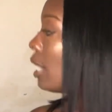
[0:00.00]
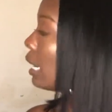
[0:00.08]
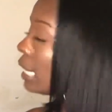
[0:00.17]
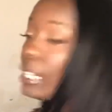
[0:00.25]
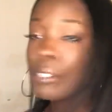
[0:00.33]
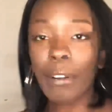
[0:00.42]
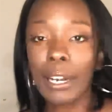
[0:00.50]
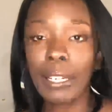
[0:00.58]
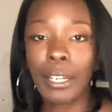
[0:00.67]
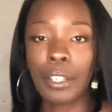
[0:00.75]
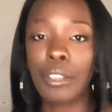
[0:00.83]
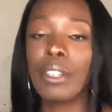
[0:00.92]
he's right there.
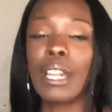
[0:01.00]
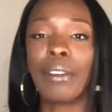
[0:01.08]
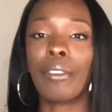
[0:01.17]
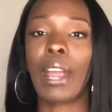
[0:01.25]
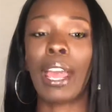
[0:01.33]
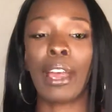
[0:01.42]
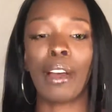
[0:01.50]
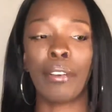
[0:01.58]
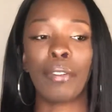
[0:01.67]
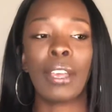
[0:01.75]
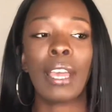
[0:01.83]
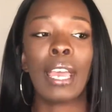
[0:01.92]
You never have
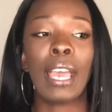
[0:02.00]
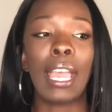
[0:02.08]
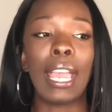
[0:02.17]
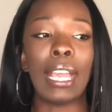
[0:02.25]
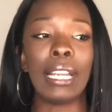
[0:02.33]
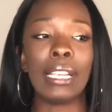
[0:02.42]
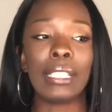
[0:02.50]
any